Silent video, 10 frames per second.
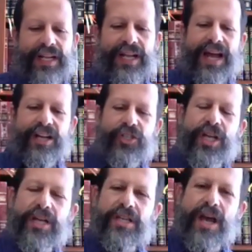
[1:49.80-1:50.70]

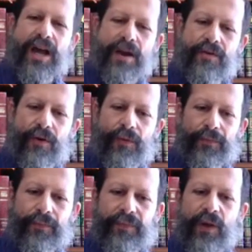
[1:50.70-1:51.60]
Kasher yachanu,
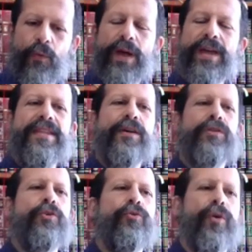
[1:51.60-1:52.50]
the way that
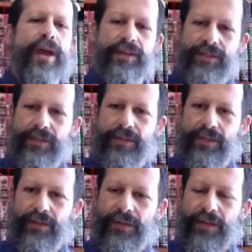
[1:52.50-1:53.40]
you rest,
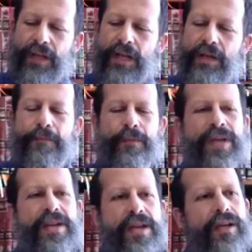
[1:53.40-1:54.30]

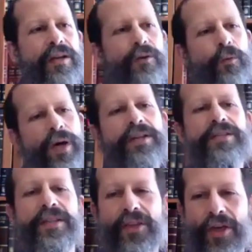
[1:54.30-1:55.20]
meaning what is
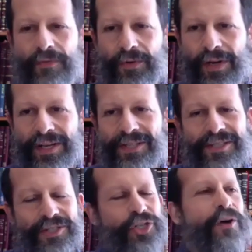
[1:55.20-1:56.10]
the day of
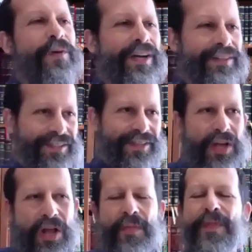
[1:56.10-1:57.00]
rest? Shabbat.
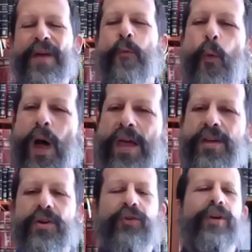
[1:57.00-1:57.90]
The way
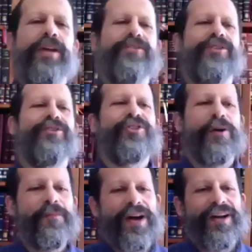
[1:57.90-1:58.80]
you rest on
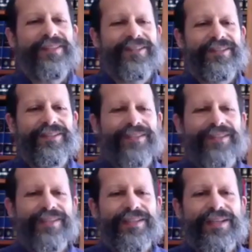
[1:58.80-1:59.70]
Shabbat
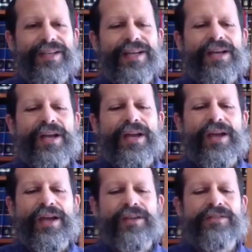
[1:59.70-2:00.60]

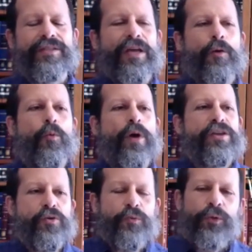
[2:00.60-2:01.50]
is the way
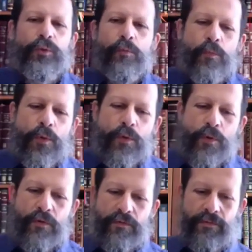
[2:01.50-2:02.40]
you will
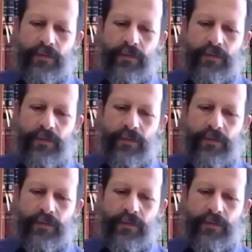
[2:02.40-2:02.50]
move,